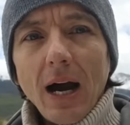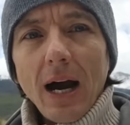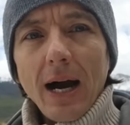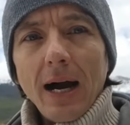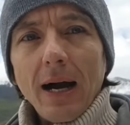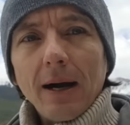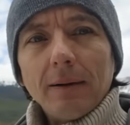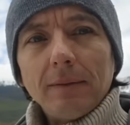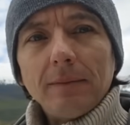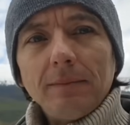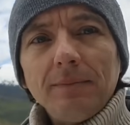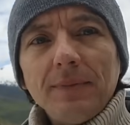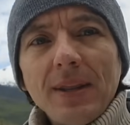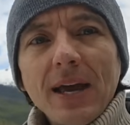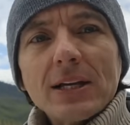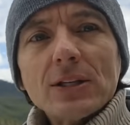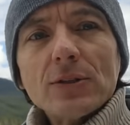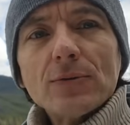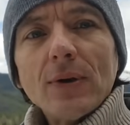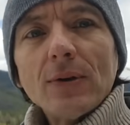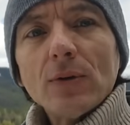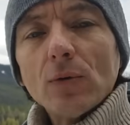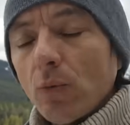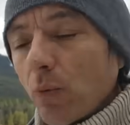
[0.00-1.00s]
Uh,
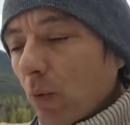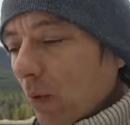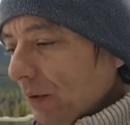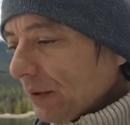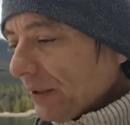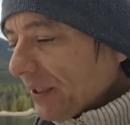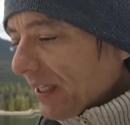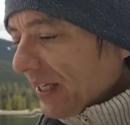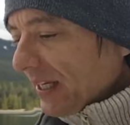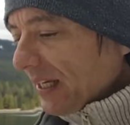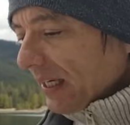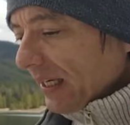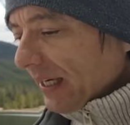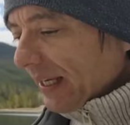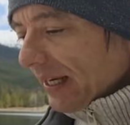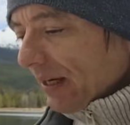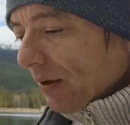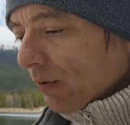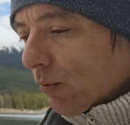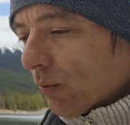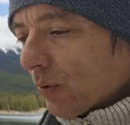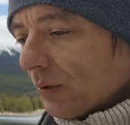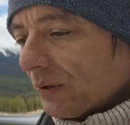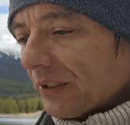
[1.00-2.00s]
next one, wound
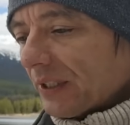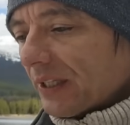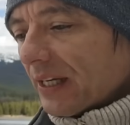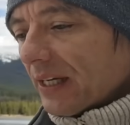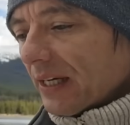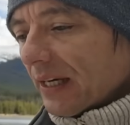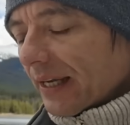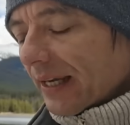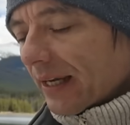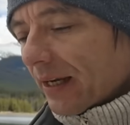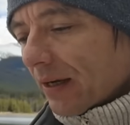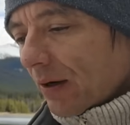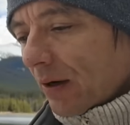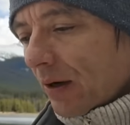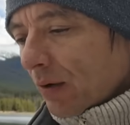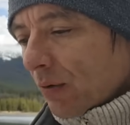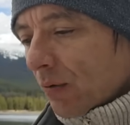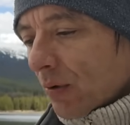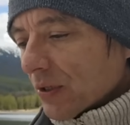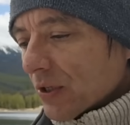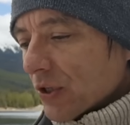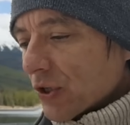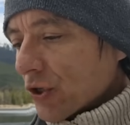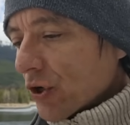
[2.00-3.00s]
healing. Wound healing uh,
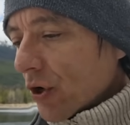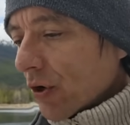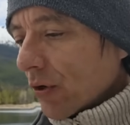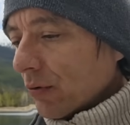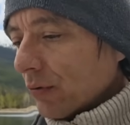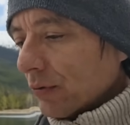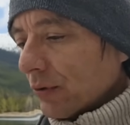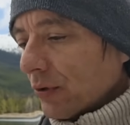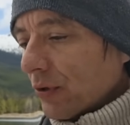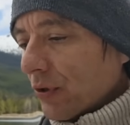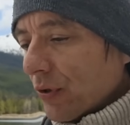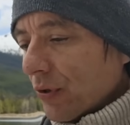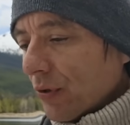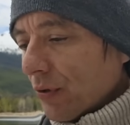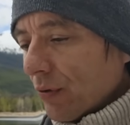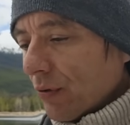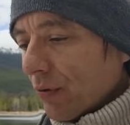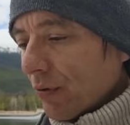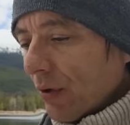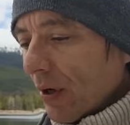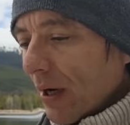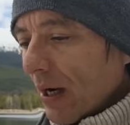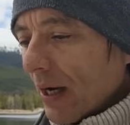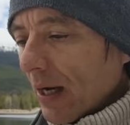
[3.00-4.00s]
was shown to
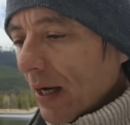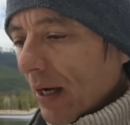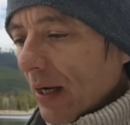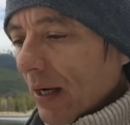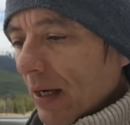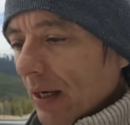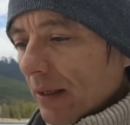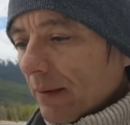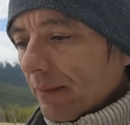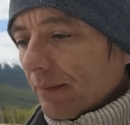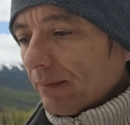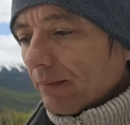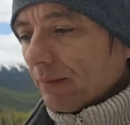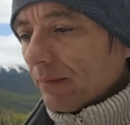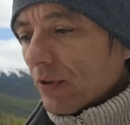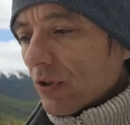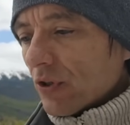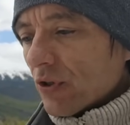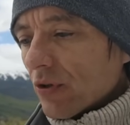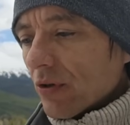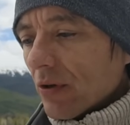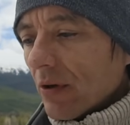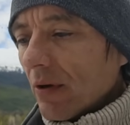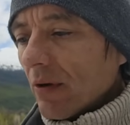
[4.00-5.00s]
mm,
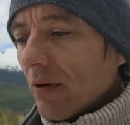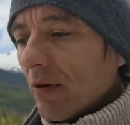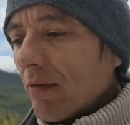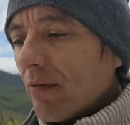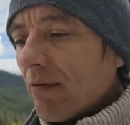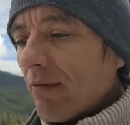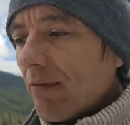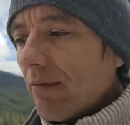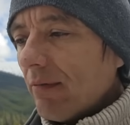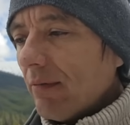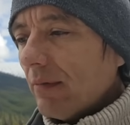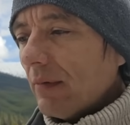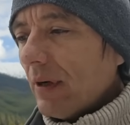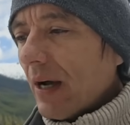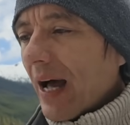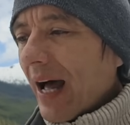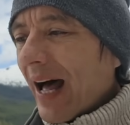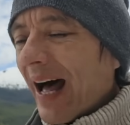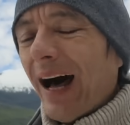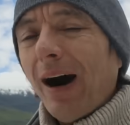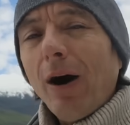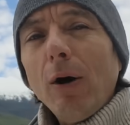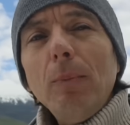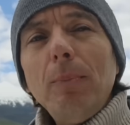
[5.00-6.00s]

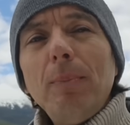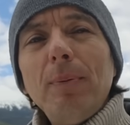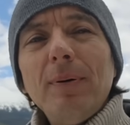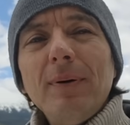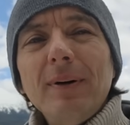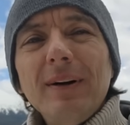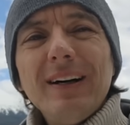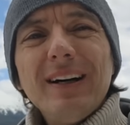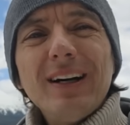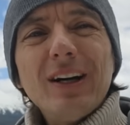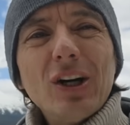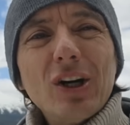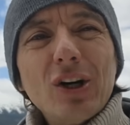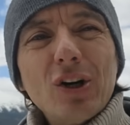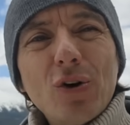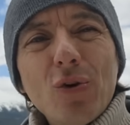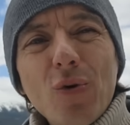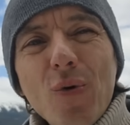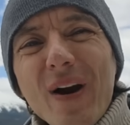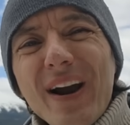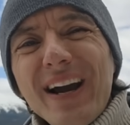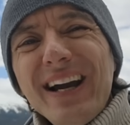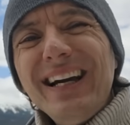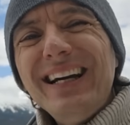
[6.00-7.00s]
help
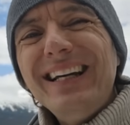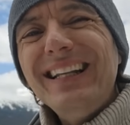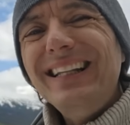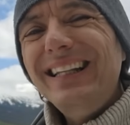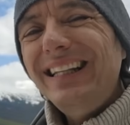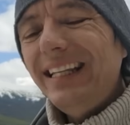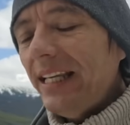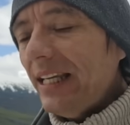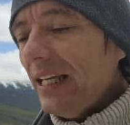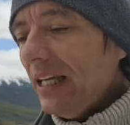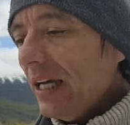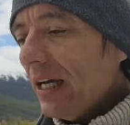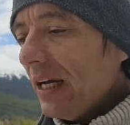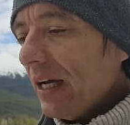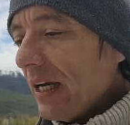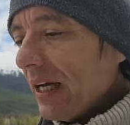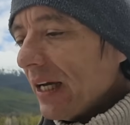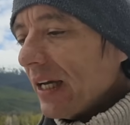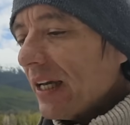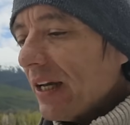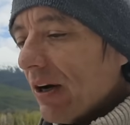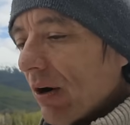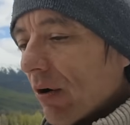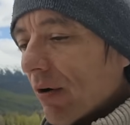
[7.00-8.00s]
quickly
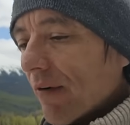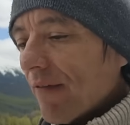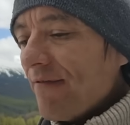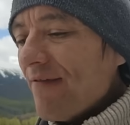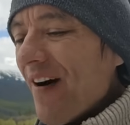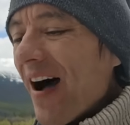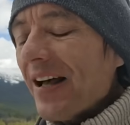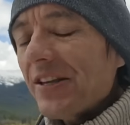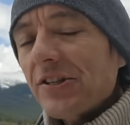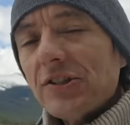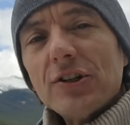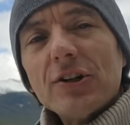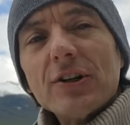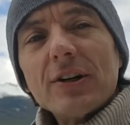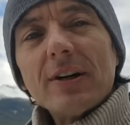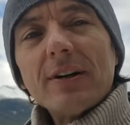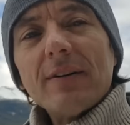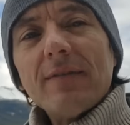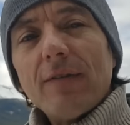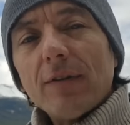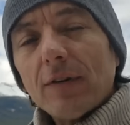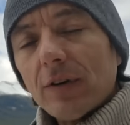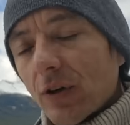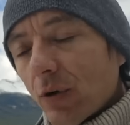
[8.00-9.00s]
or faster
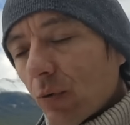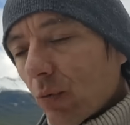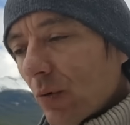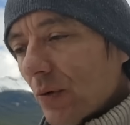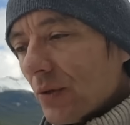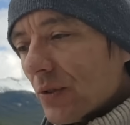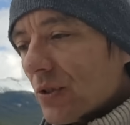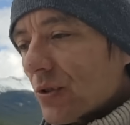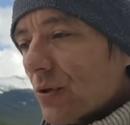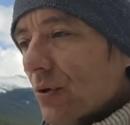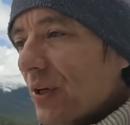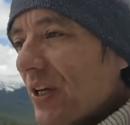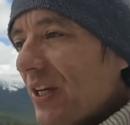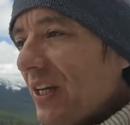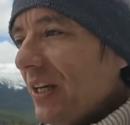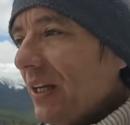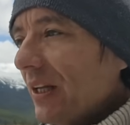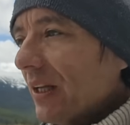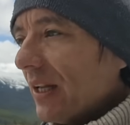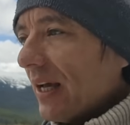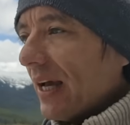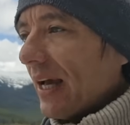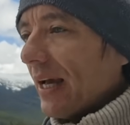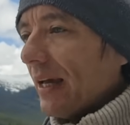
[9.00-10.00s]
for the wounds to
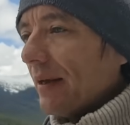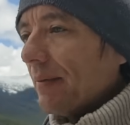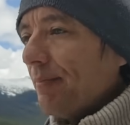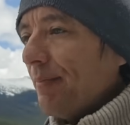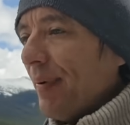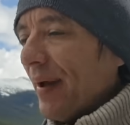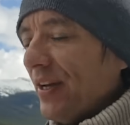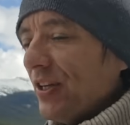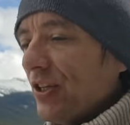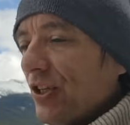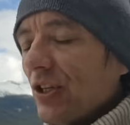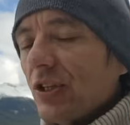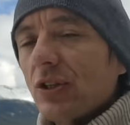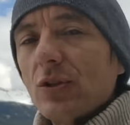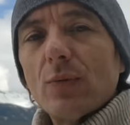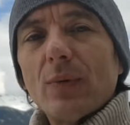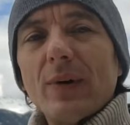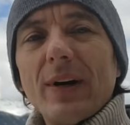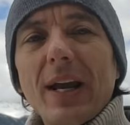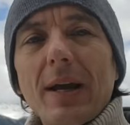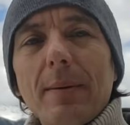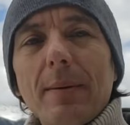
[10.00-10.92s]
heal, and patients were